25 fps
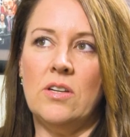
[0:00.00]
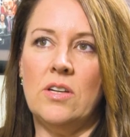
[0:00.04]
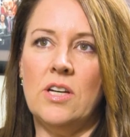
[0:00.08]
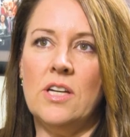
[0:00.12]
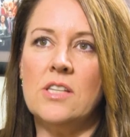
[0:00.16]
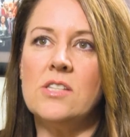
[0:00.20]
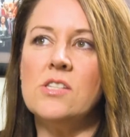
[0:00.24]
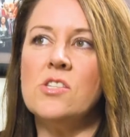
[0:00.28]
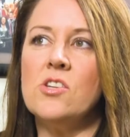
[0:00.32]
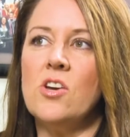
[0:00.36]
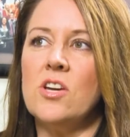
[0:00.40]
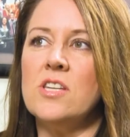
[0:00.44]

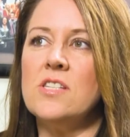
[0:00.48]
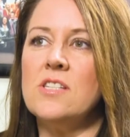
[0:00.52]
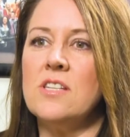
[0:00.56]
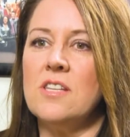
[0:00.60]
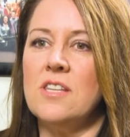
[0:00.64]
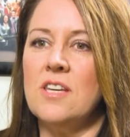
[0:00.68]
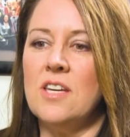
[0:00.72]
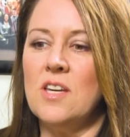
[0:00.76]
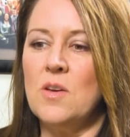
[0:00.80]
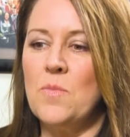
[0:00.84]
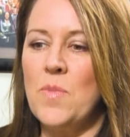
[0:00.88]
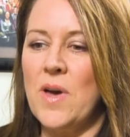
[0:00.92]
It's nice to
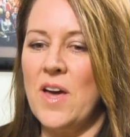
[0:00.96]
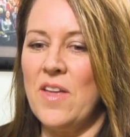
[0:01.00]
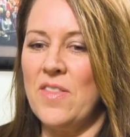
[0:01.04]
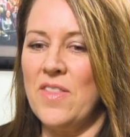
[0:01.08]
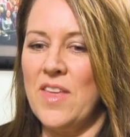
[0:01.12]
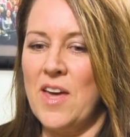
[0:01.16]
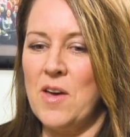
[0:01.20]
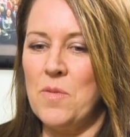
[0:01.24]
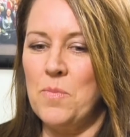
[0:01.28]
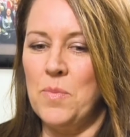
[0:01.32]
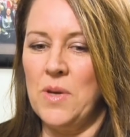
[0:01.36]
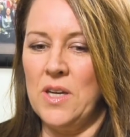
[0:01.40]
think about
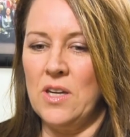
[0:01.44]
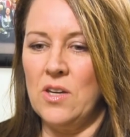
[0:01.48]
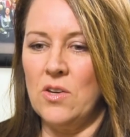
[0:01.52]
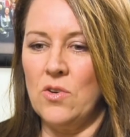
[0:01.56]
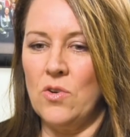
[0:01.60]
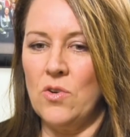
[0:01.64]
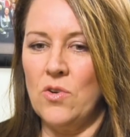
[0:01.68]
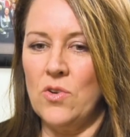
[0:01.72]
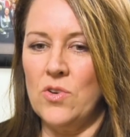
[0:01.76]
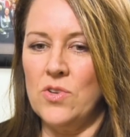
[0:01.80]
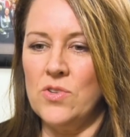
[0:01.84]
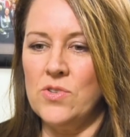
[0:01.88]
that
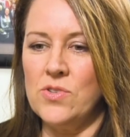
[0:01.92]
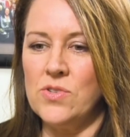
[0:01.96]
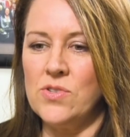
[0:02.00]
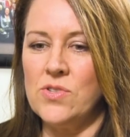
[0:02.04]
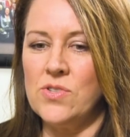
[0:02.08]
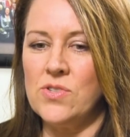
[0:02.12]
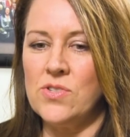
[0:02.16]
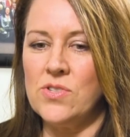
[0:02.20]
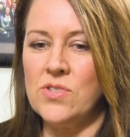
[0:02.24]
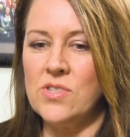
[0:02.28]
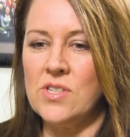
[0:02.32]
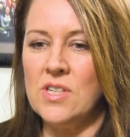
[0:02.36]

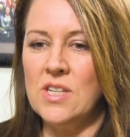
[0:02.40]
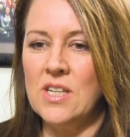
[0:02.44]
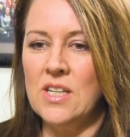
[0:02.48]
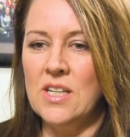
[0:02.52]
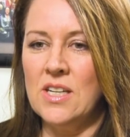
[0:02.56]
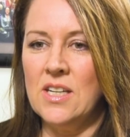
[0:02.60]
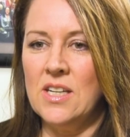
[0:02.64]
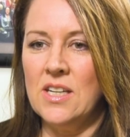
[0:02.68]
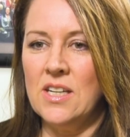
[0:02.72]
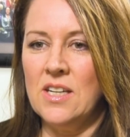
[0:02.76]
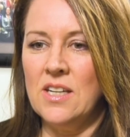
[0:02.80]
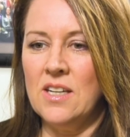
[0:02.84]
because
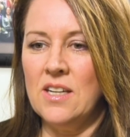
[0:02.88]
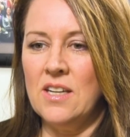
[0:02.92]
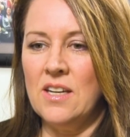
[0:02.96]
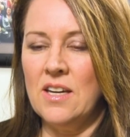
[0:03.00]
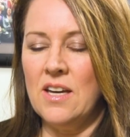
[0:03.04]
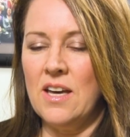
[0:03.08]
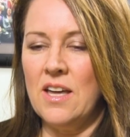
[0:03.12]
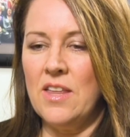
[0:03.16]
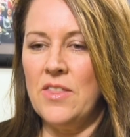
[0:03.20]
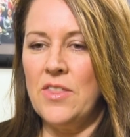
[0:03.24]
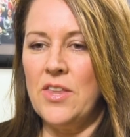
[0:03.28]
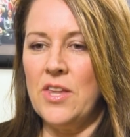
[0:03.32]

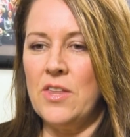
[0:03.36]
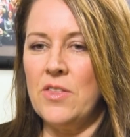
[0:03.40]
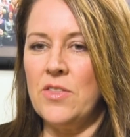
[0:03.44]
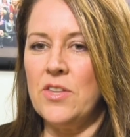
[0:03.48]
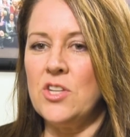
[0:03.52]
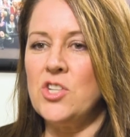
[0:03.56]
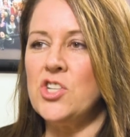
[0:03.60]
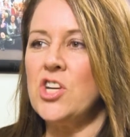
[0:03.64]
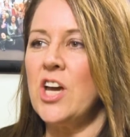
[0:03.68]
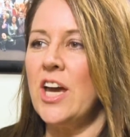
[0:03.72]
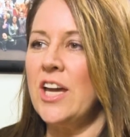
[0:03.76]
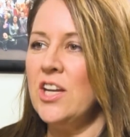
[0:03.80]

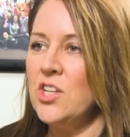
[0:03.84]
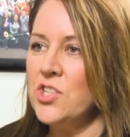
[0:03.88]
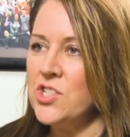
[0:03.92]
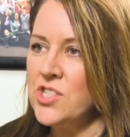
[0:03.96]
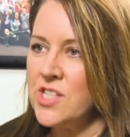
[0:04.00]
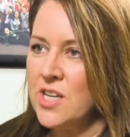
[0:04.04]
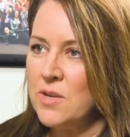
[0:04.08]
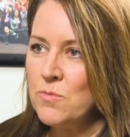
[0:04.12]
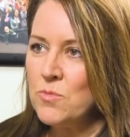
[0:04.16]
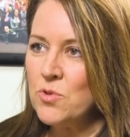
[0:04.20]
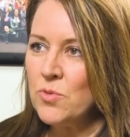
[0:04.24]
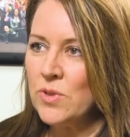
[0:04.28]
the change
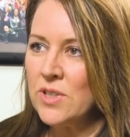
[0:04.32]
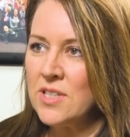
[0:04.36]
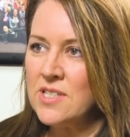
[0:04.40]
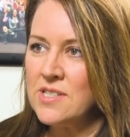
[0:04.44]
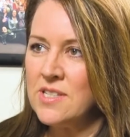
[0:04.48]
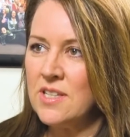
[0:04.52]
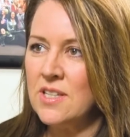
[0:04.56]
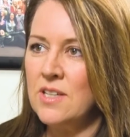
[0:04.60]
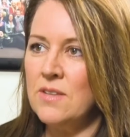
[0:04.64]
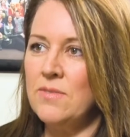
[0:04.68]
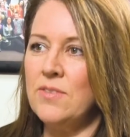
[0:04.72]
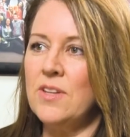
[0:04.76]
seemed really
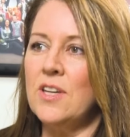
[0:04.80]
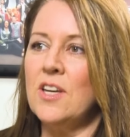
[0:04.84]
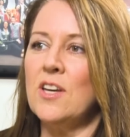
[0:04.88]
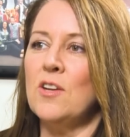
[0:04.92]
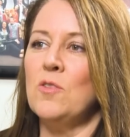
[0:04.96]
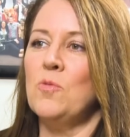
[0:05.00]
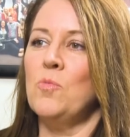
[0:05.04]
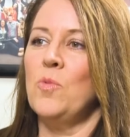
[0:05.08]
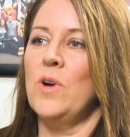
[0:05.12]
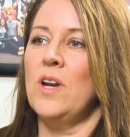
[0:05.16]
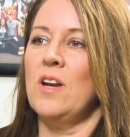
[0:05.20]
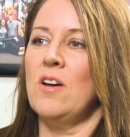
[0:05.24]

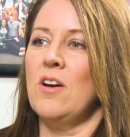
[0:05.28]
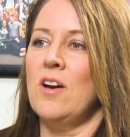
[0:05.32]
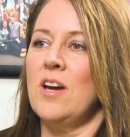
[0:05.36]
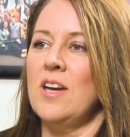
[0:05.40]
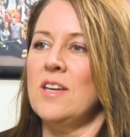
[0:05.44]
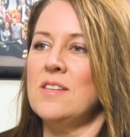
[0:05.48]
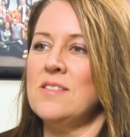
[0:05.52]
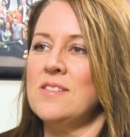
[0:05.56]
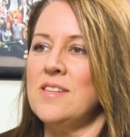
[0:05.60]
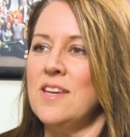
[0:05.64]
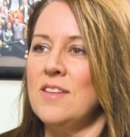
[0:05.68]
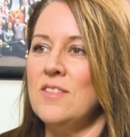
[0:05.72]
significant when
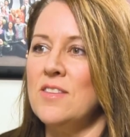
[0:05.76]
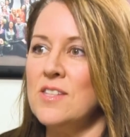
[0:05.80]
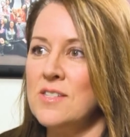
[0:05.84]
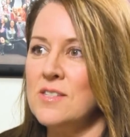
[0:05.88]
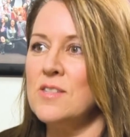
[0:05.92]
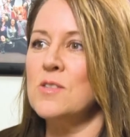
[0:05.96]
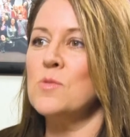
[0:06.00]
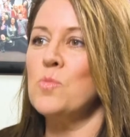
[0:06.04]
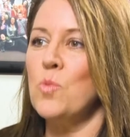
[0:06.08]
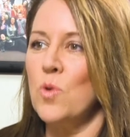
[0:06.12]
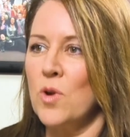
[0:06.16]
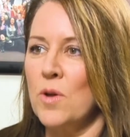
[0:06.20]
I said,
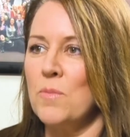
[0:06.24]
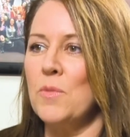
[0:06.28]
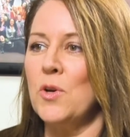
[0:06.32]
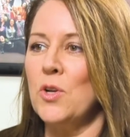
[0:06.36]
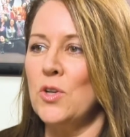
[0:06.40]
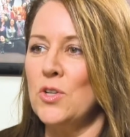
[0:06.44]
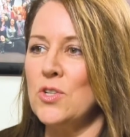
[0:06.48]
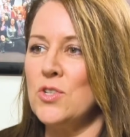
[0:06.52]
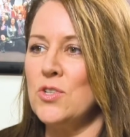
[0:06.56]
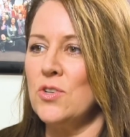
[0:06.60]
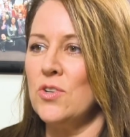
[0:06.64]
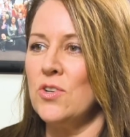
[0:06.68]
this is what I'm
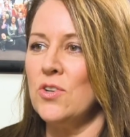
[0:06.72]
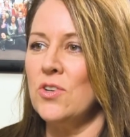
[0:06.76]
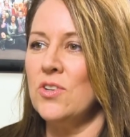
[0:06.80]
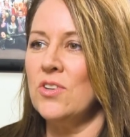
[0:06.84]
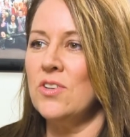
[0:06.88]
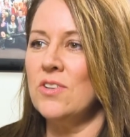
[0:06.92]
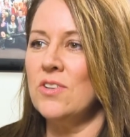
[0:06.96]
going to do.